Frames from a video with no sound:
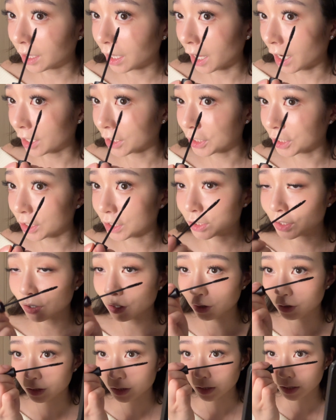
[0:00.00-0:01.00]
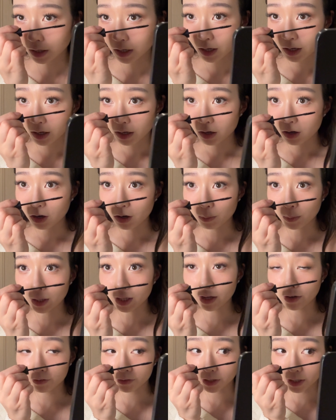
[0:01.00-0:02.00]
lashes on my
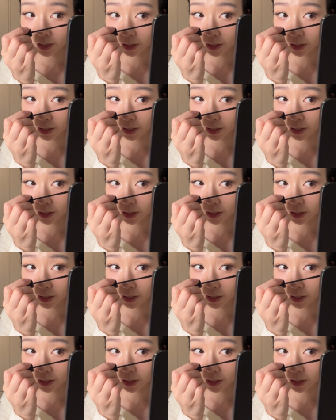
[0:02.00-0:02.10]
left